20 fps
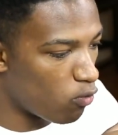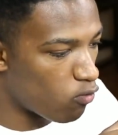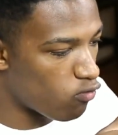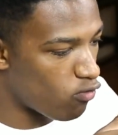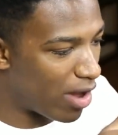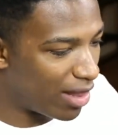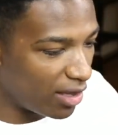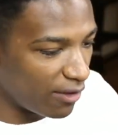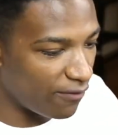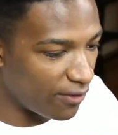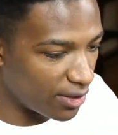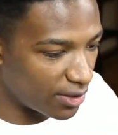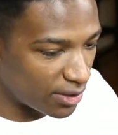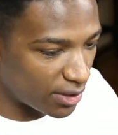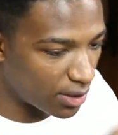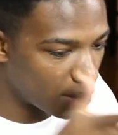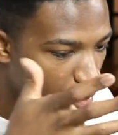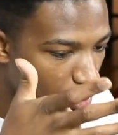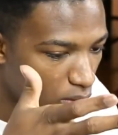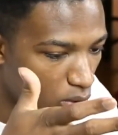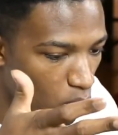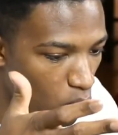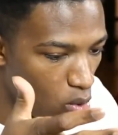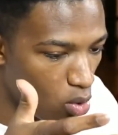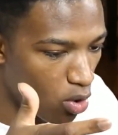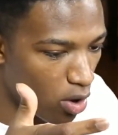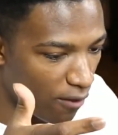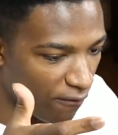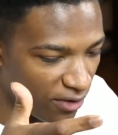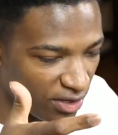relevant
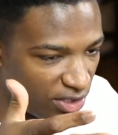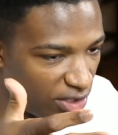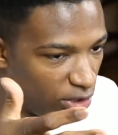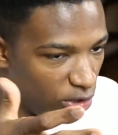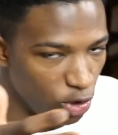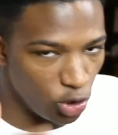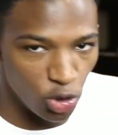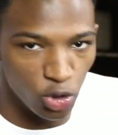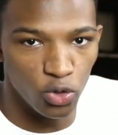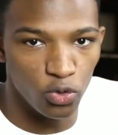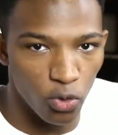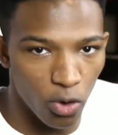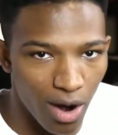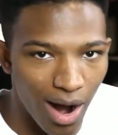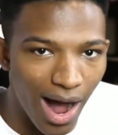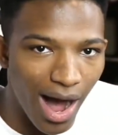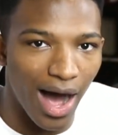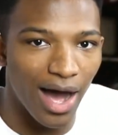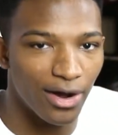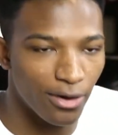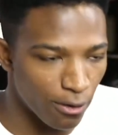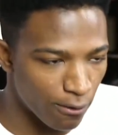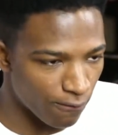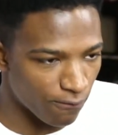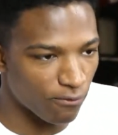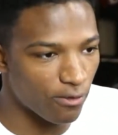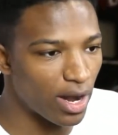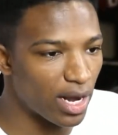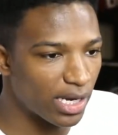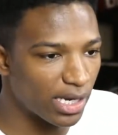or if it's new or hot or
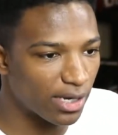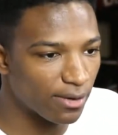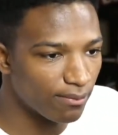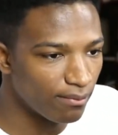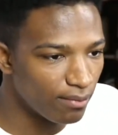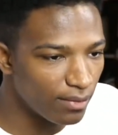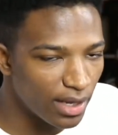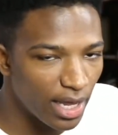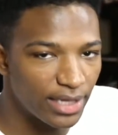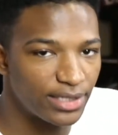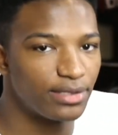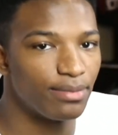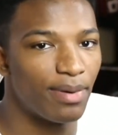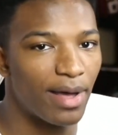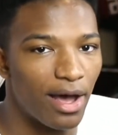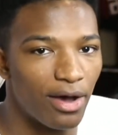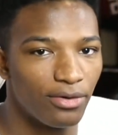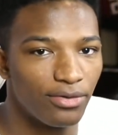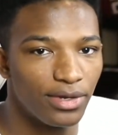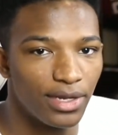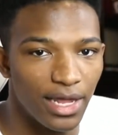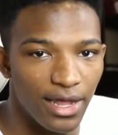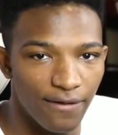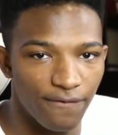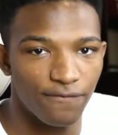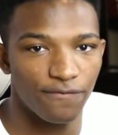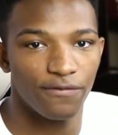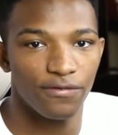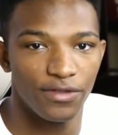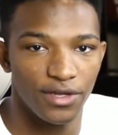fresh. It's about
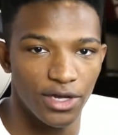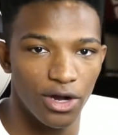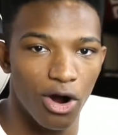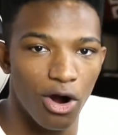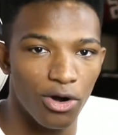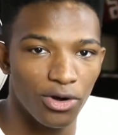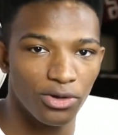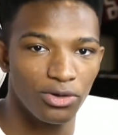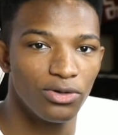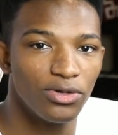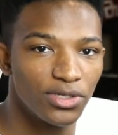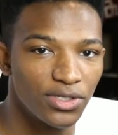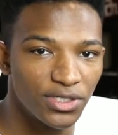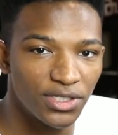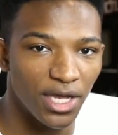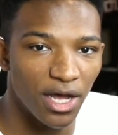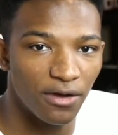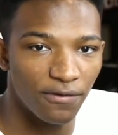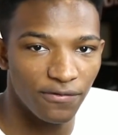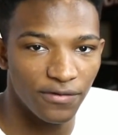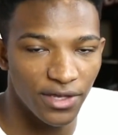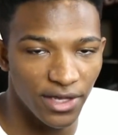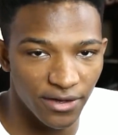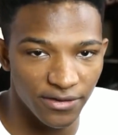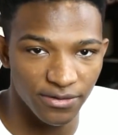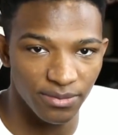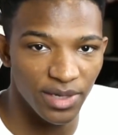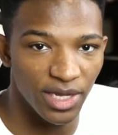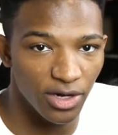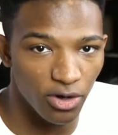if the article itself
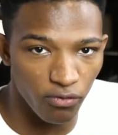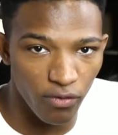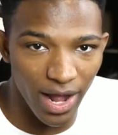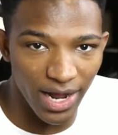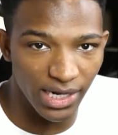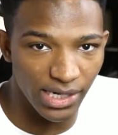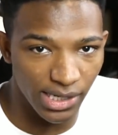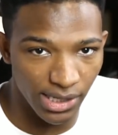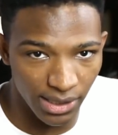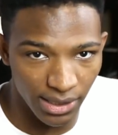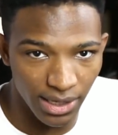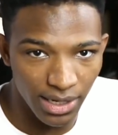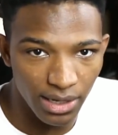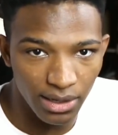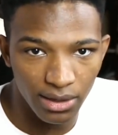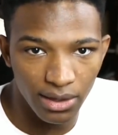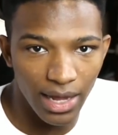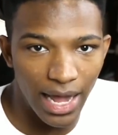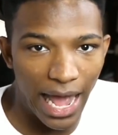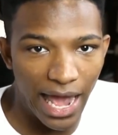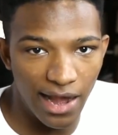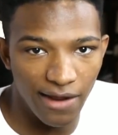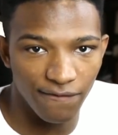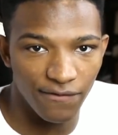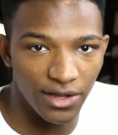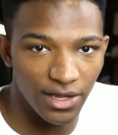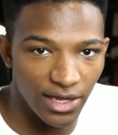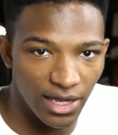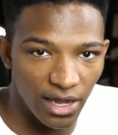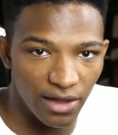gives me an erection. And if
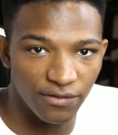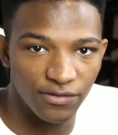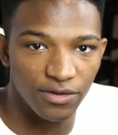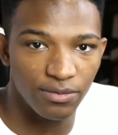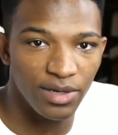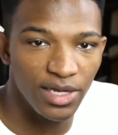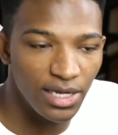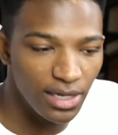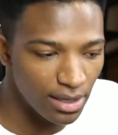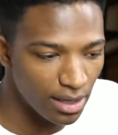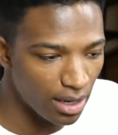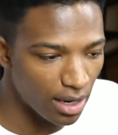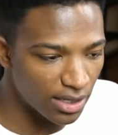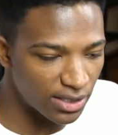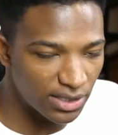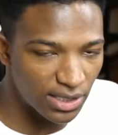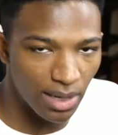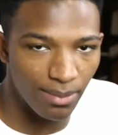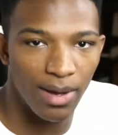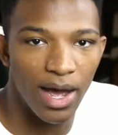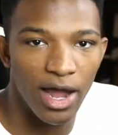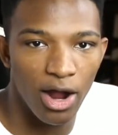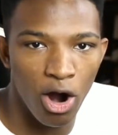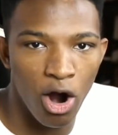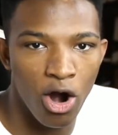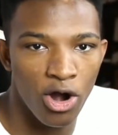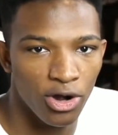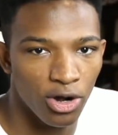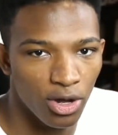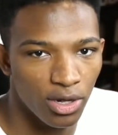it gives me a
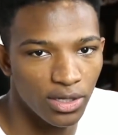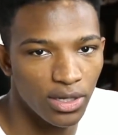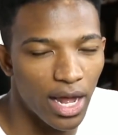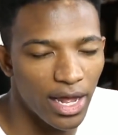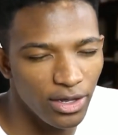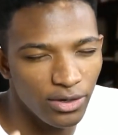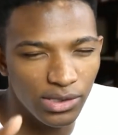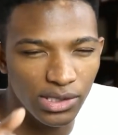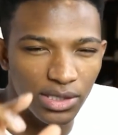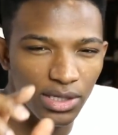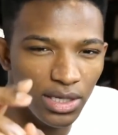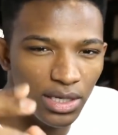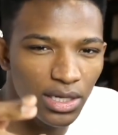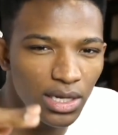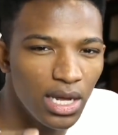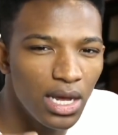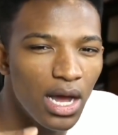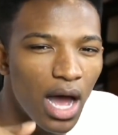semi-hard on, I usually